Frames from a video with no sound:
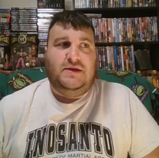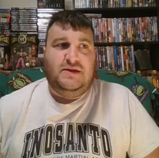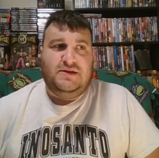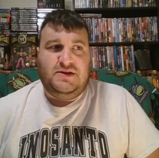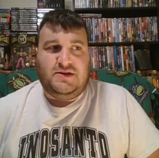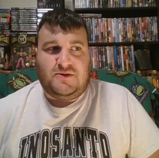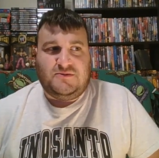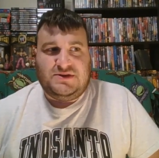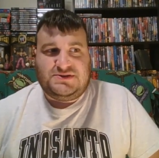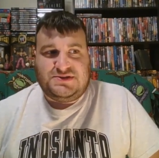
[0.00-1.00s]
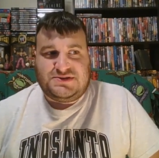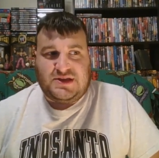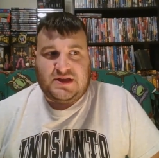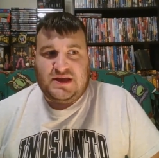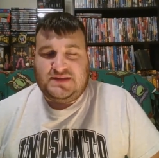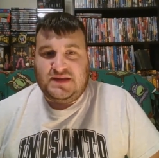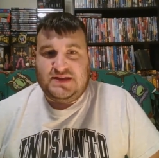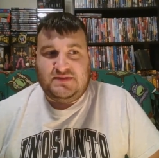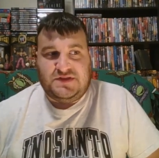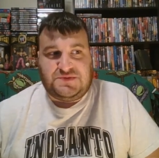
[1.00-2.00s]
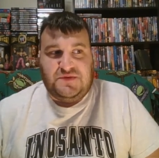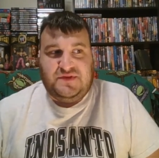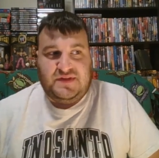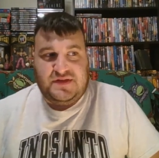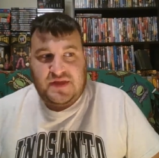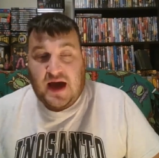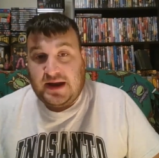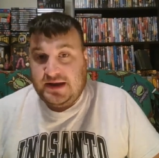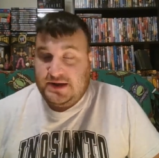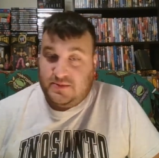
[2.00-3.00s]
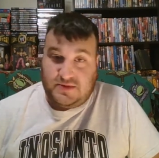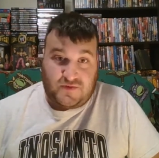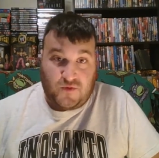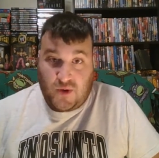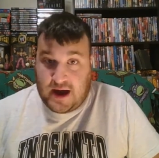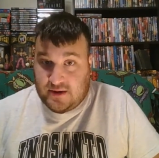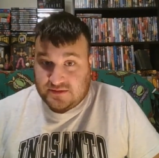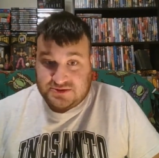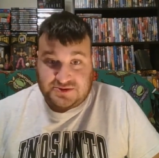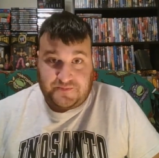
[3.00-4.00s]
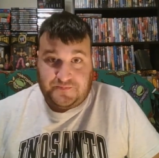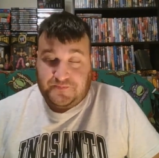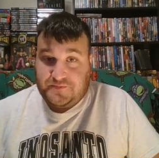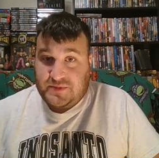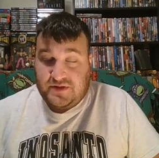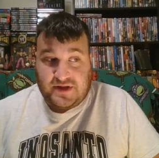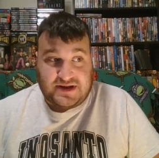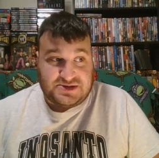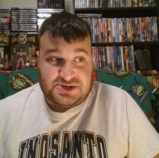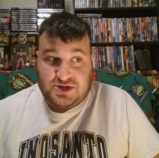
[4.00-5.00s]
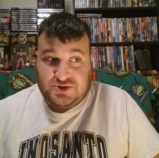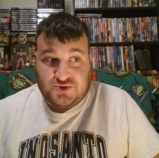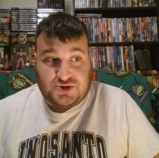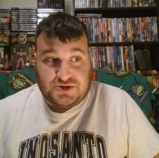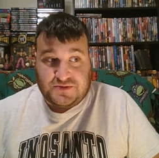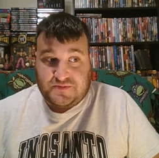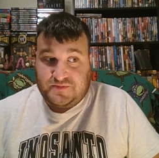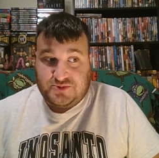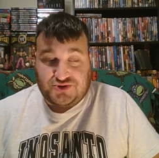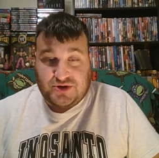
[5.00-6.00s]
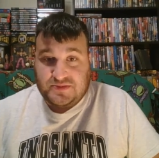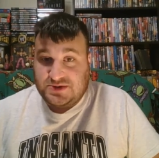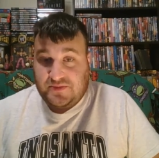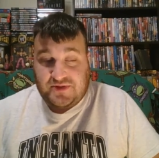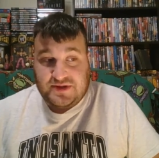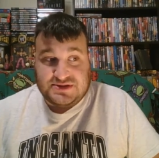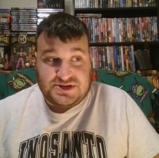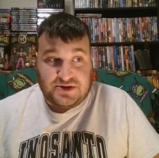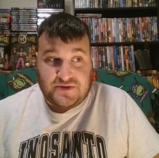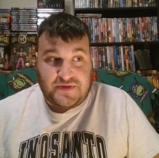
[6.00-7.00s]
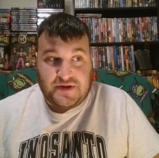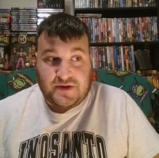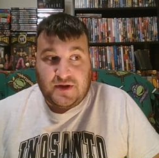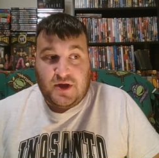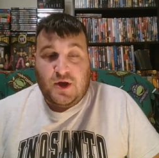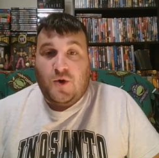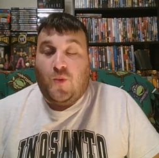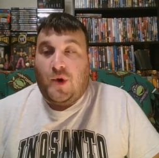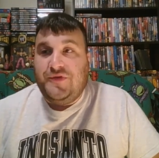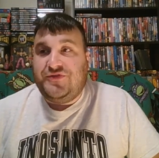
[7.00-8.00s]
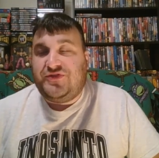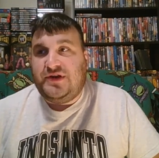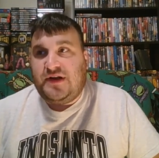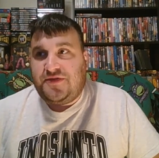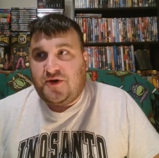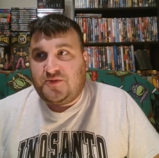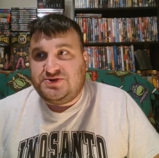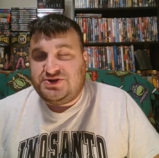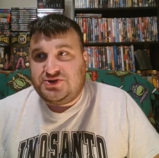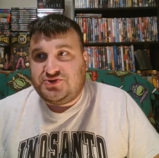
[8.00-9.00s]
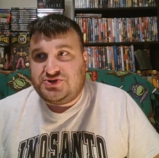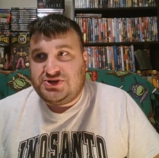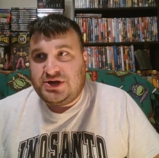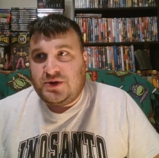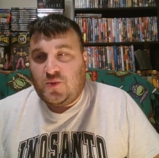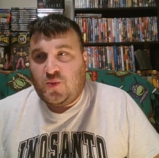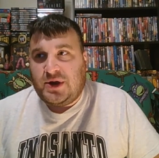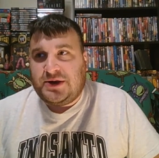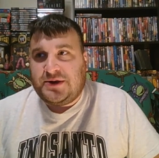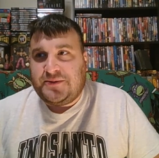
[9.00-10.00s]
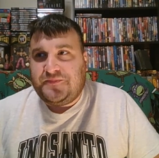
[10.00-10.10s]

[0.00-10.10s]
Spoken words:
you know, it's just like it didn't, this movie did not need to be 2 hours. Like I said, you could have trimmed some things here and there. One scene I thought was interesting where